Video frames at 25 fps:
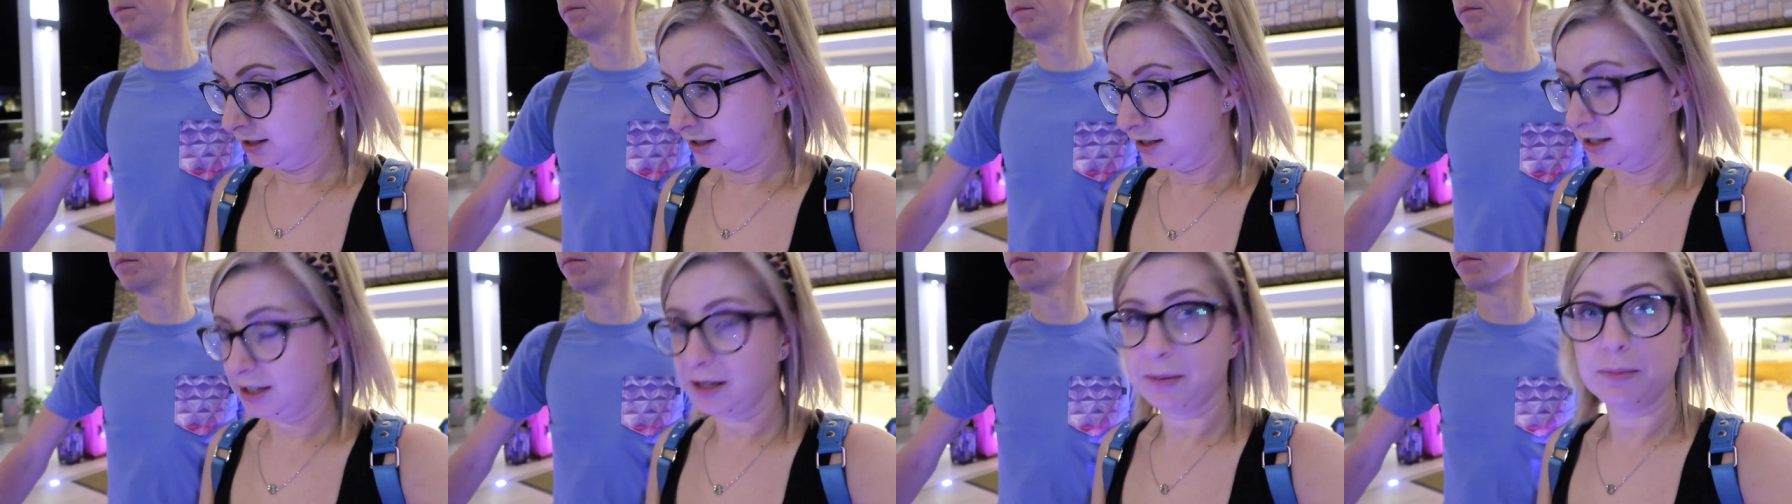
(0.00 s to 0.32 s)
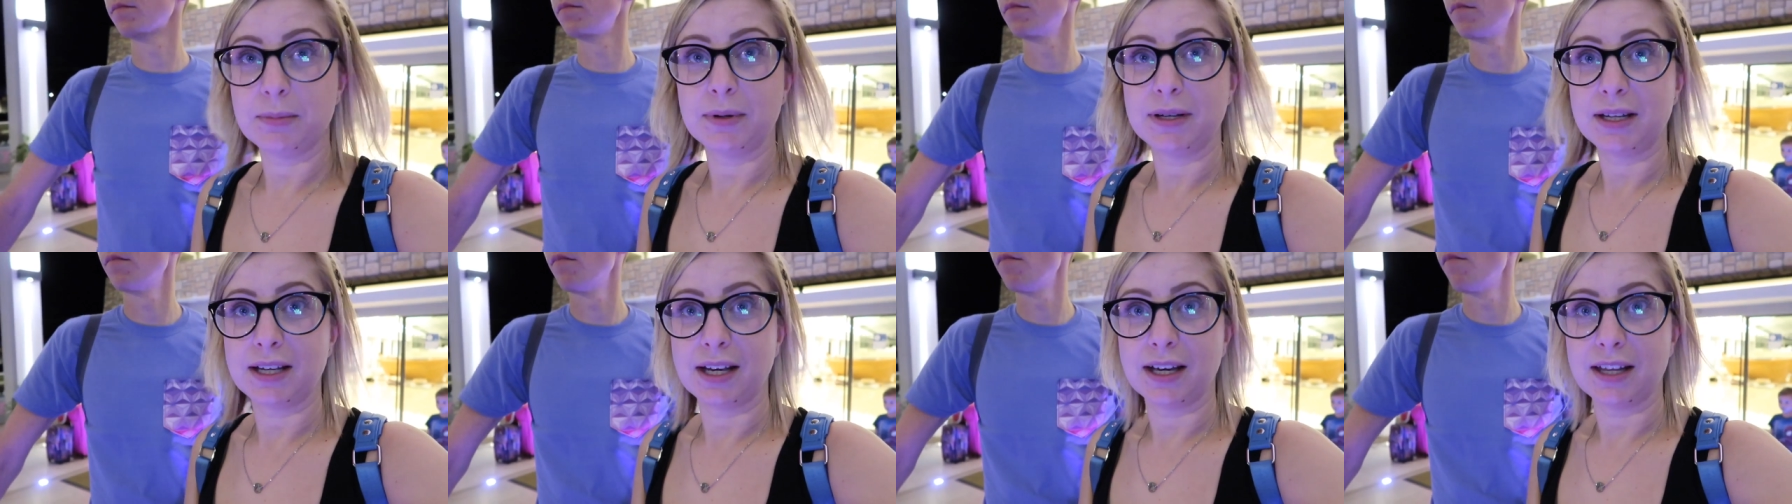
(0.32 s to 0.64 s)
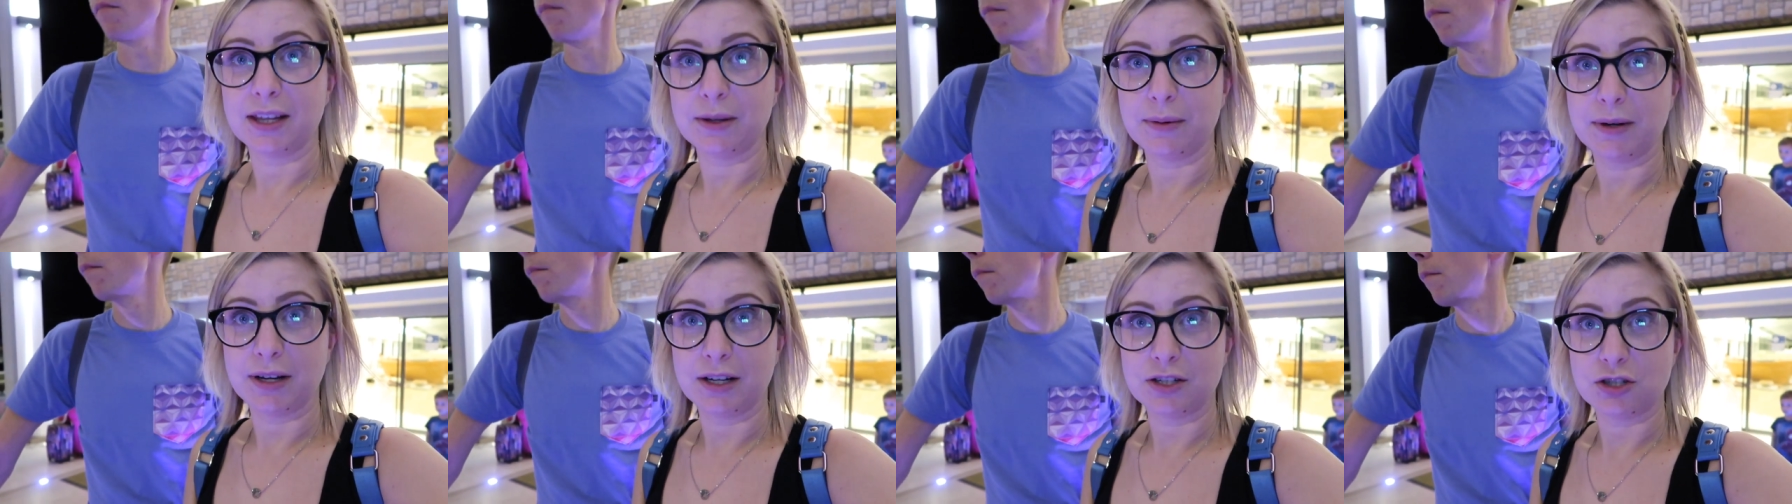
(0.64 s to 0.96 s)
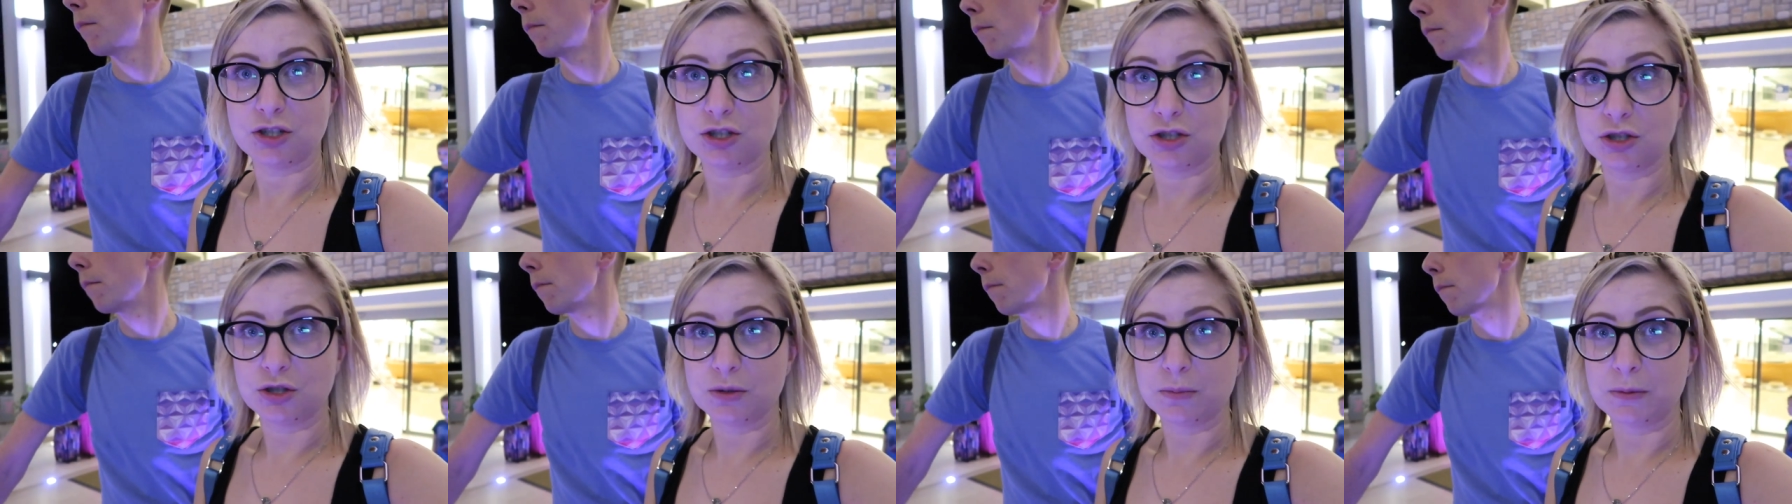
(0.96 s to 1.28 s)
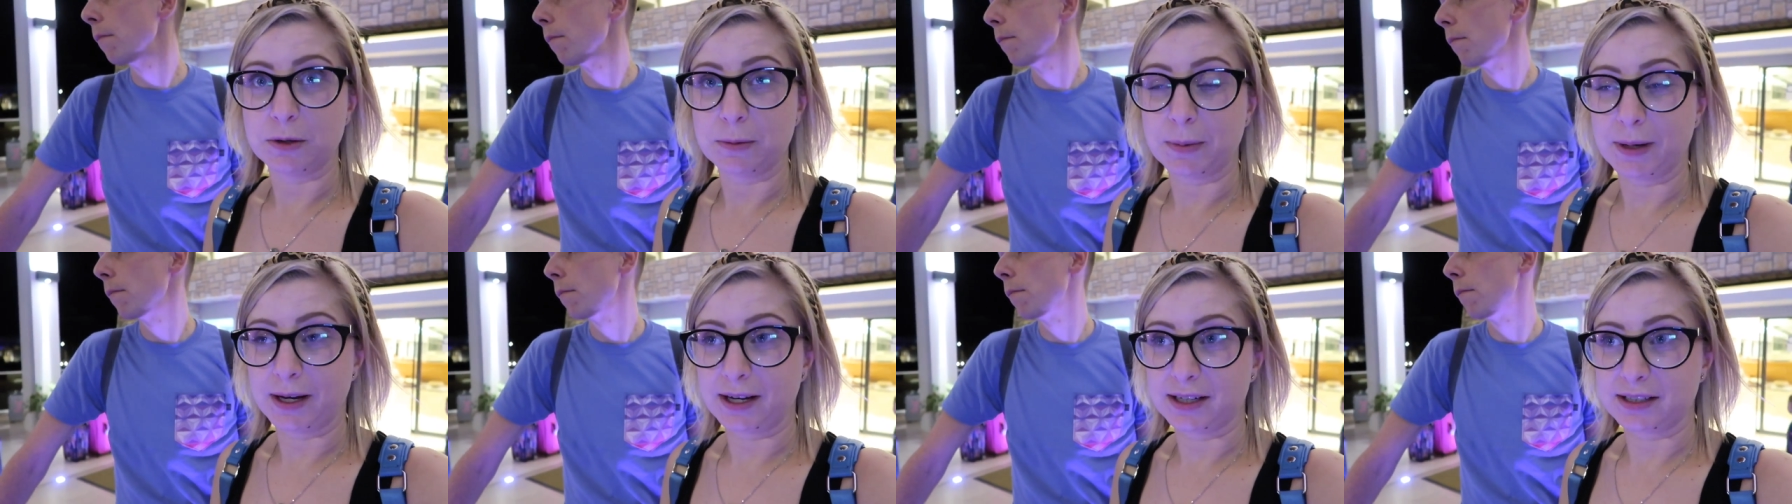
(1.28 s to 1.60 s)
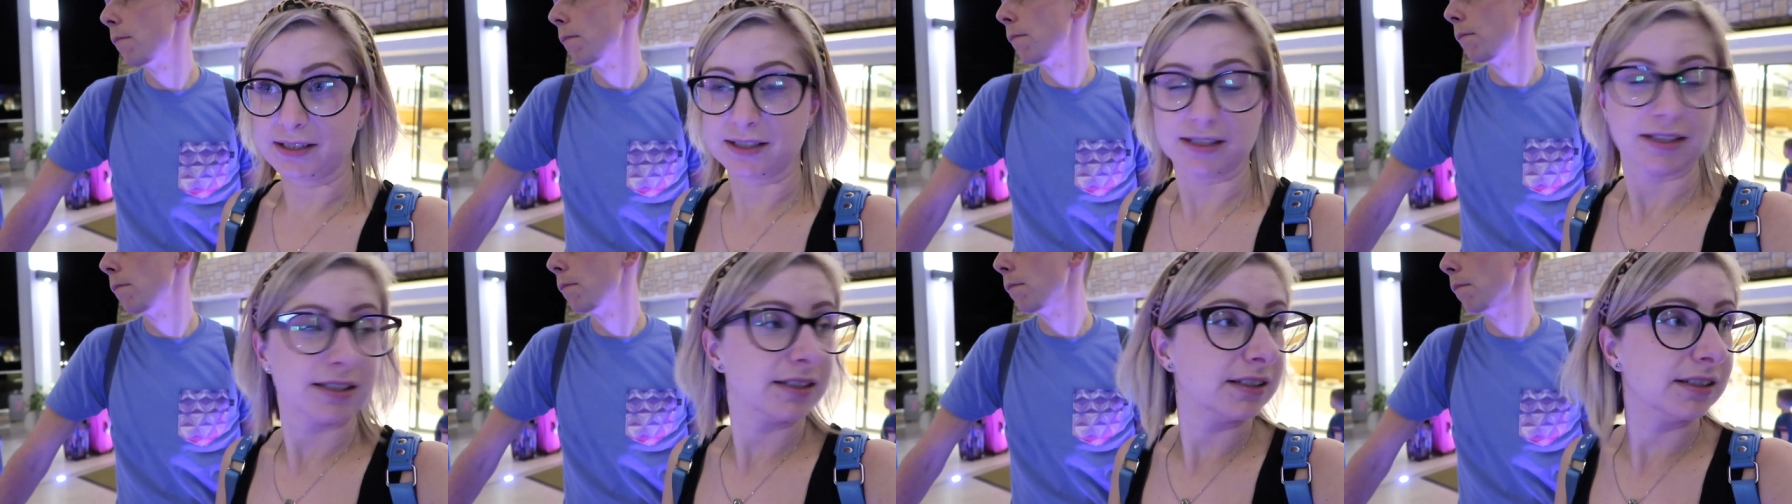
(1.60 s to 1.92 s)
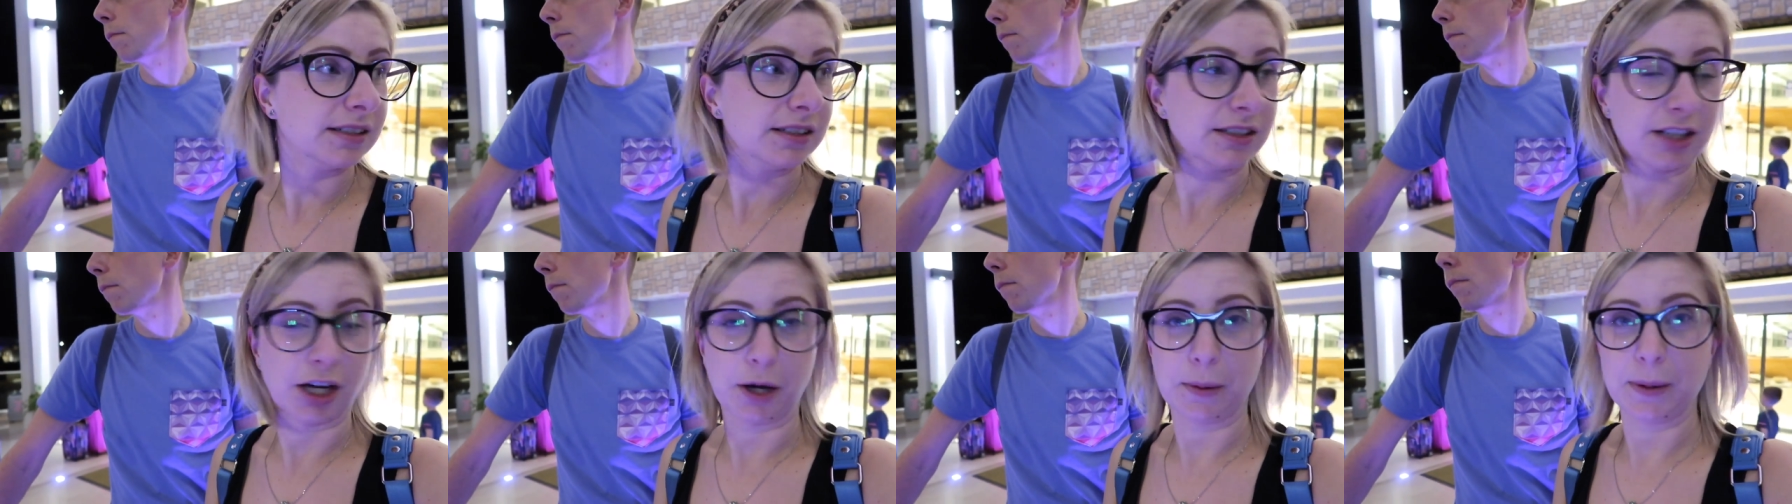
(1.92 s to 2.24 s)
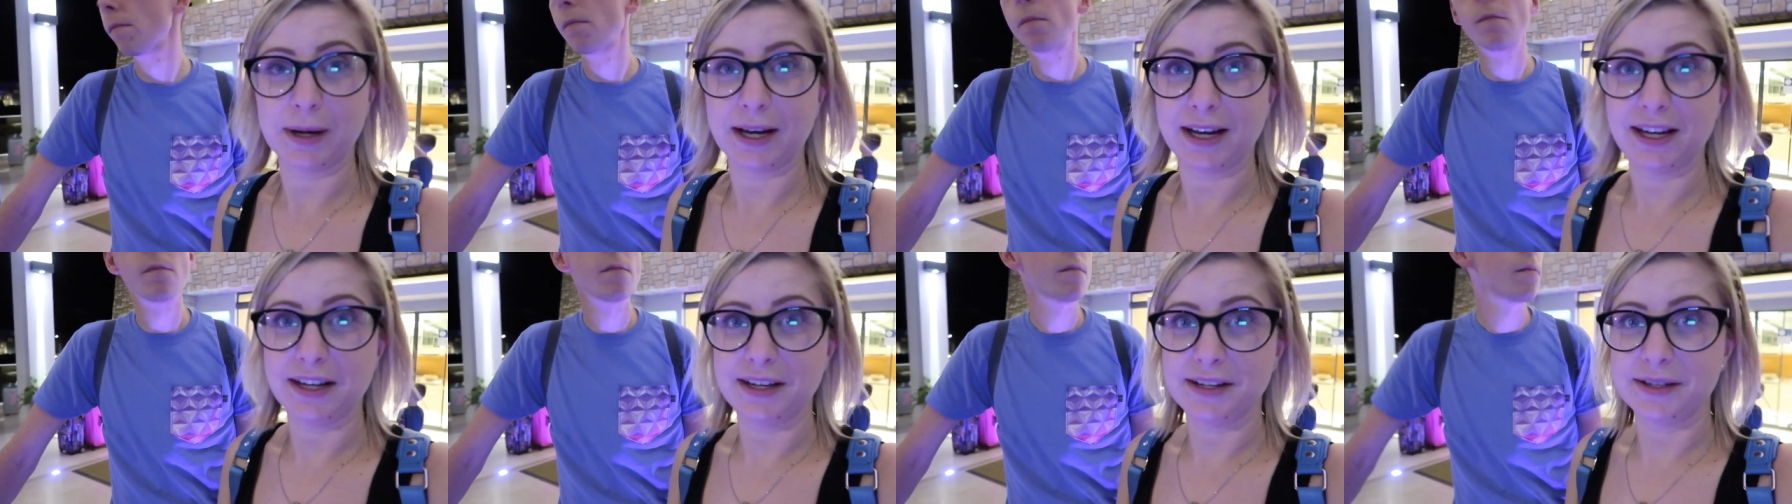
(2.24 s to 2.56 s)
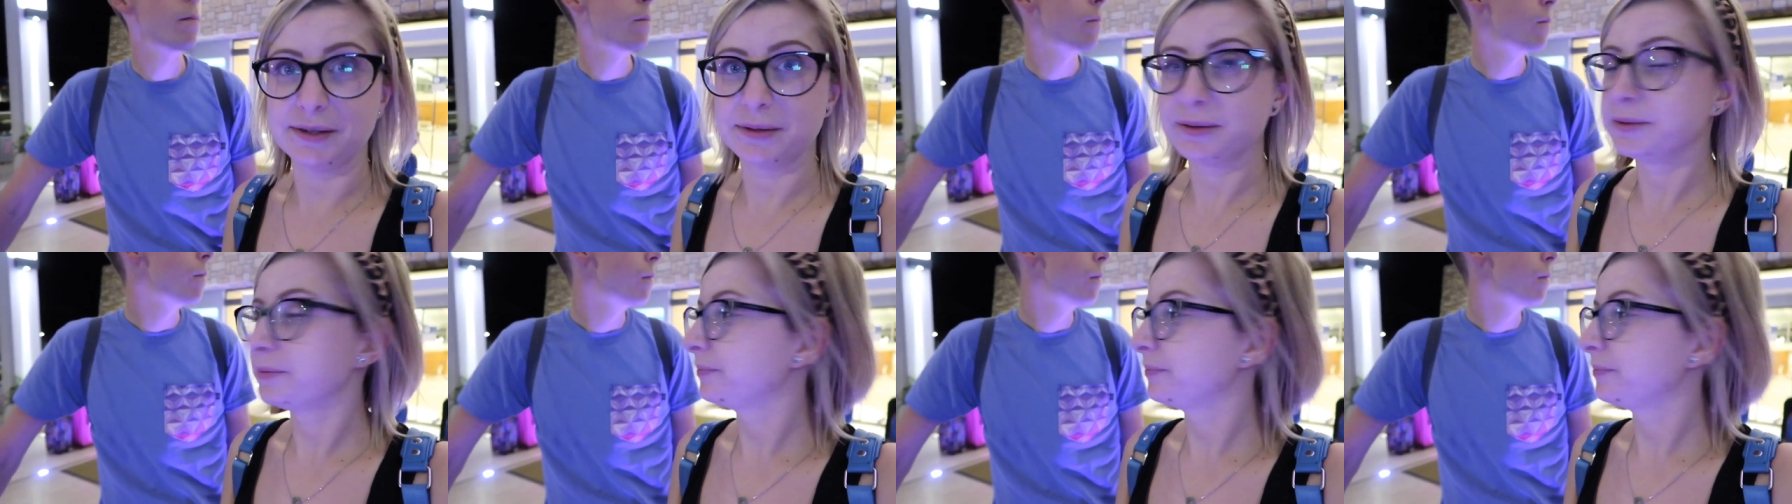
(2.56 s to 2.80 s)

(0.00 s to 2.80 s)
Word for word: Um, but yeah, they're like, just dump your bags, go and eat.